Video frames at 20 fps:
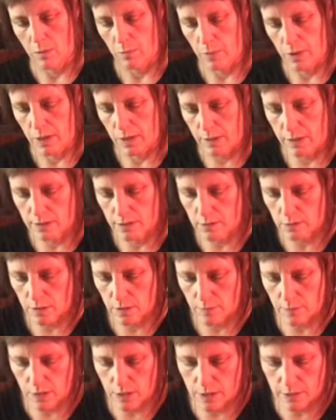But this will
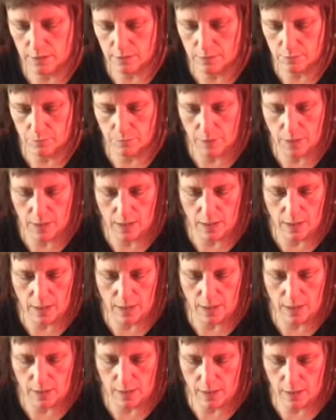give a nice
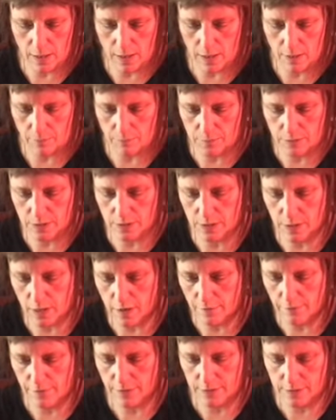
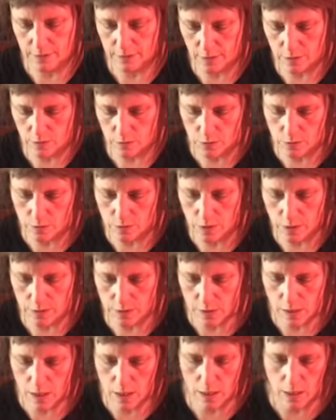surface and also a nice
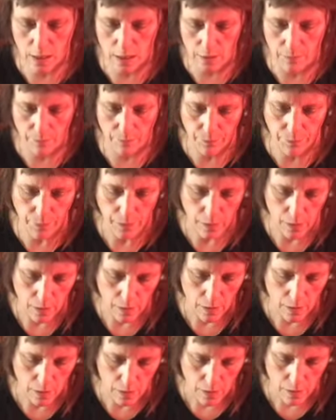colour.
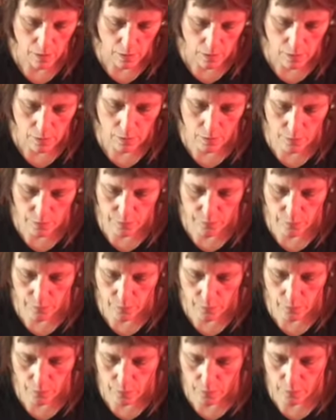You
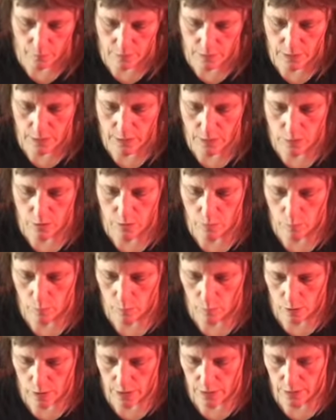can obviously do it with
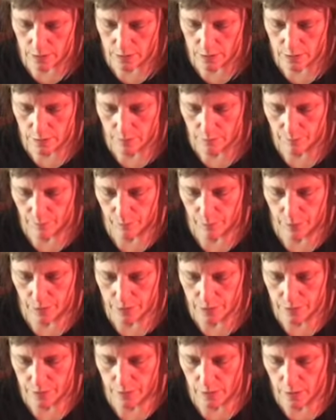white, but
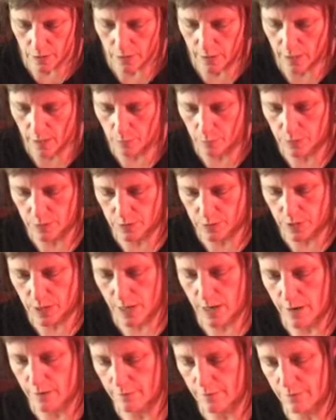I happen to
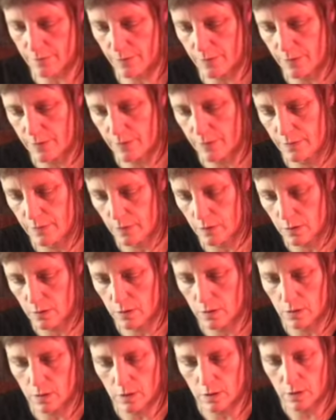have
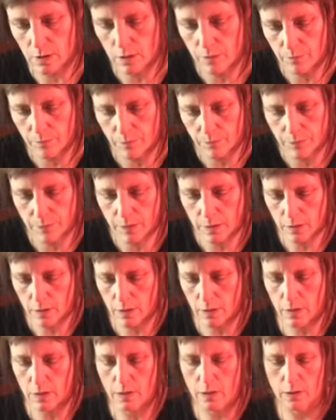a
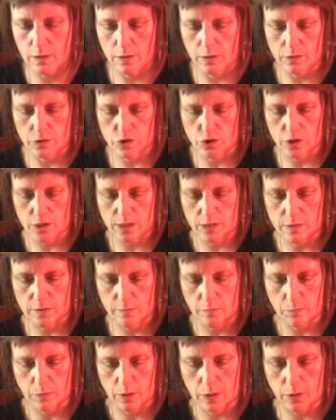sheet
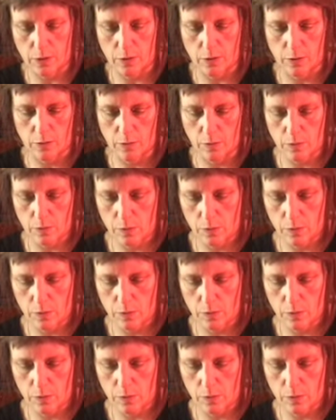of blue,